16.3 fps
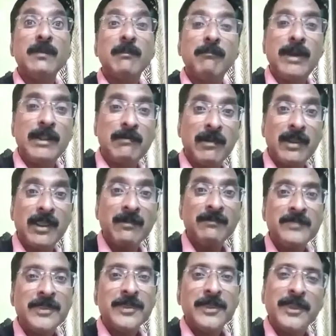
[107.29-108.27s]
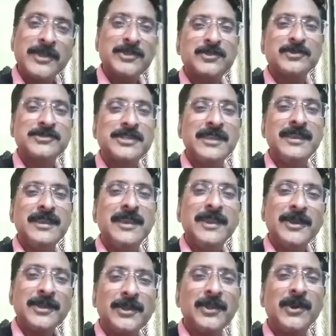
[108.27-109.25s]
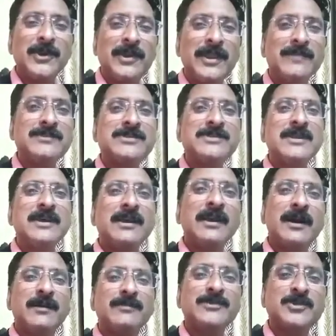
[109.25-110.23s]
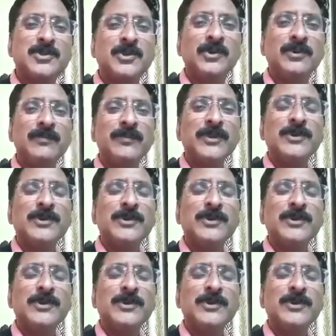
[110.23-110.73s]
My dream is to see your dreams comes true.